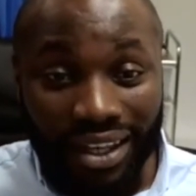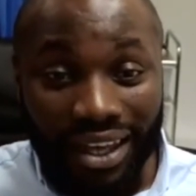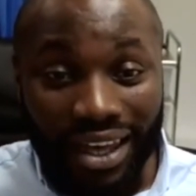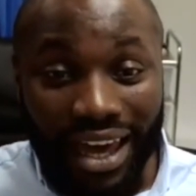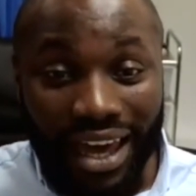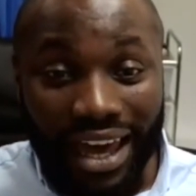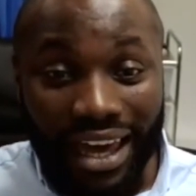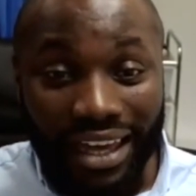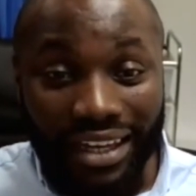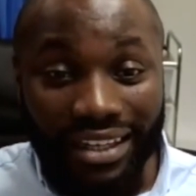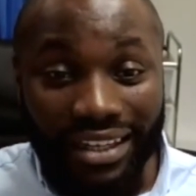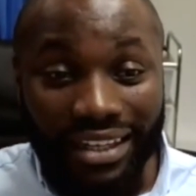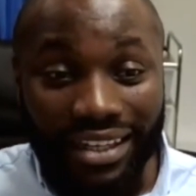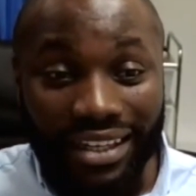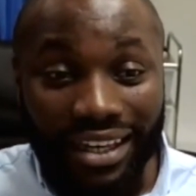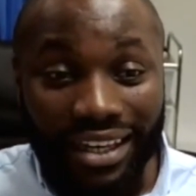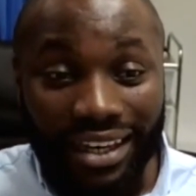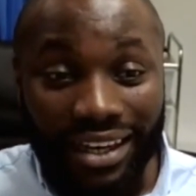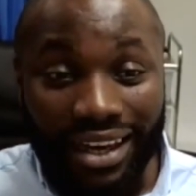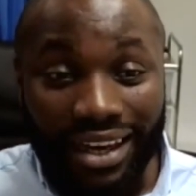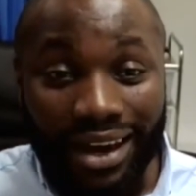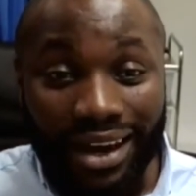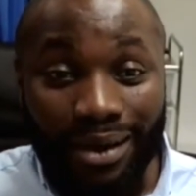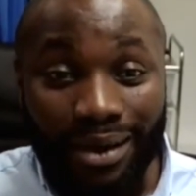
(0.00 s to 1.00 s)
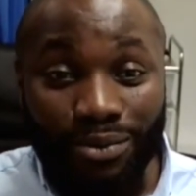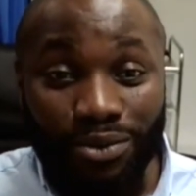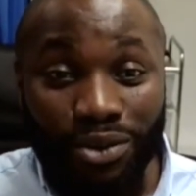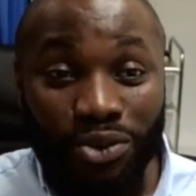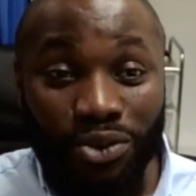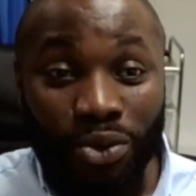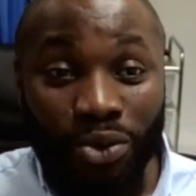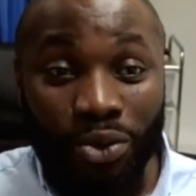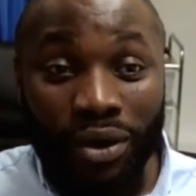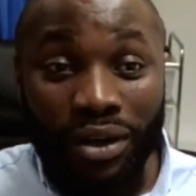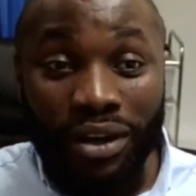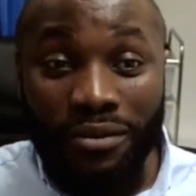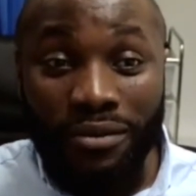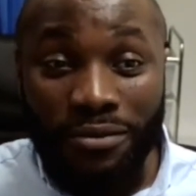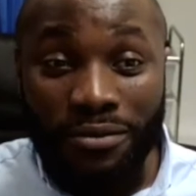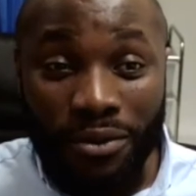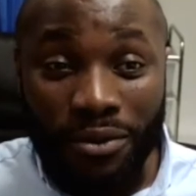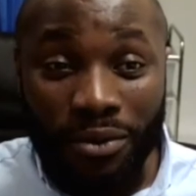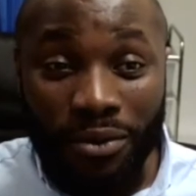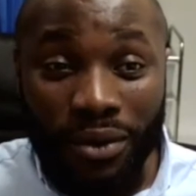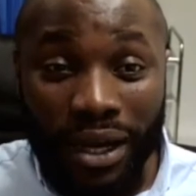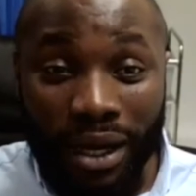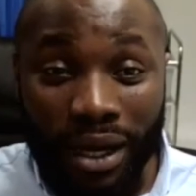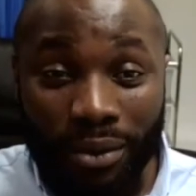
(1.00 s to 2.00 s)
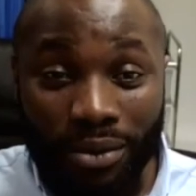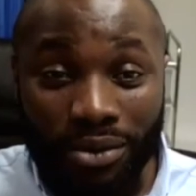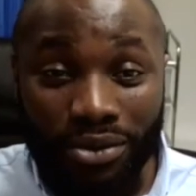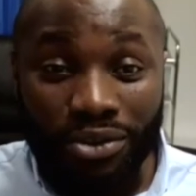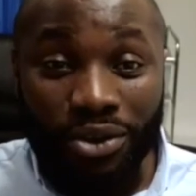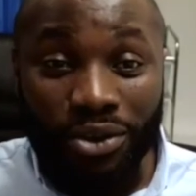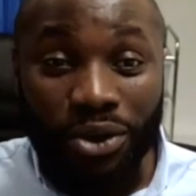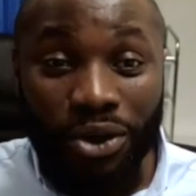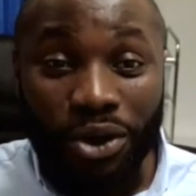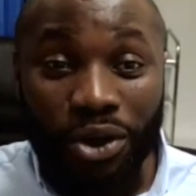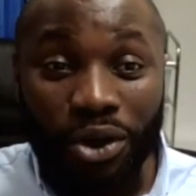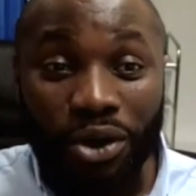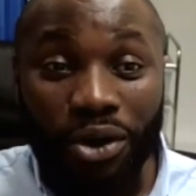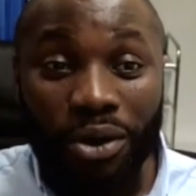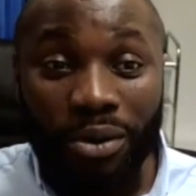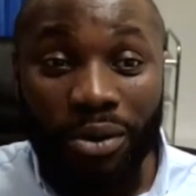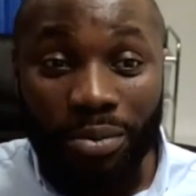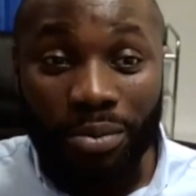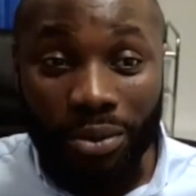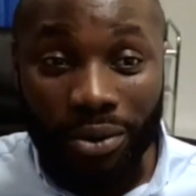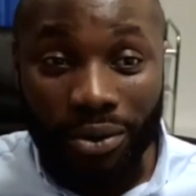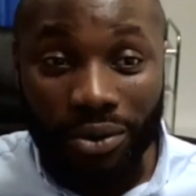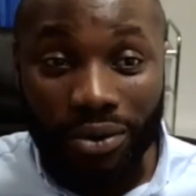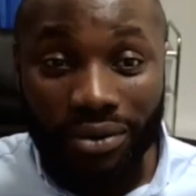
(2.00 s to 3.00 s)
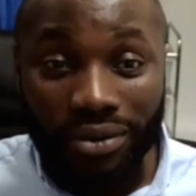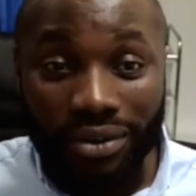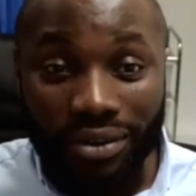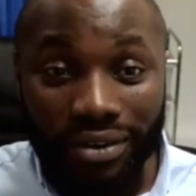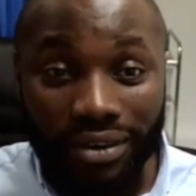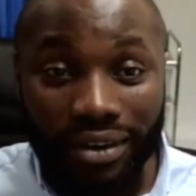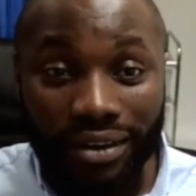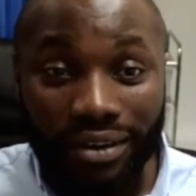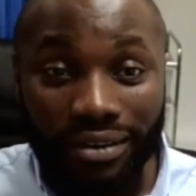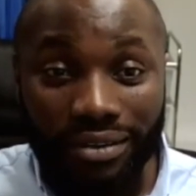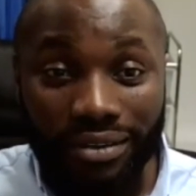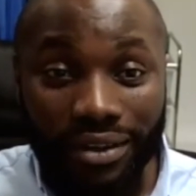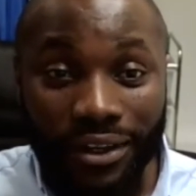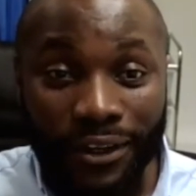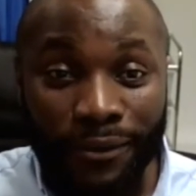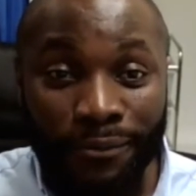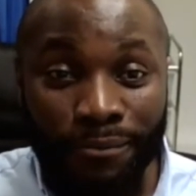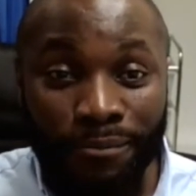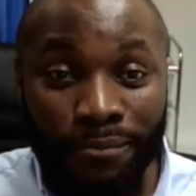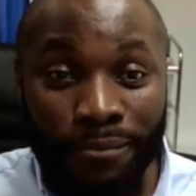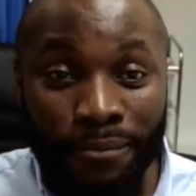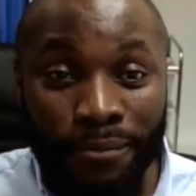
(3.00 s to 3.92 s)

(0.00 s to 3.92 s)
and up to 24 hours on cardboard. All right.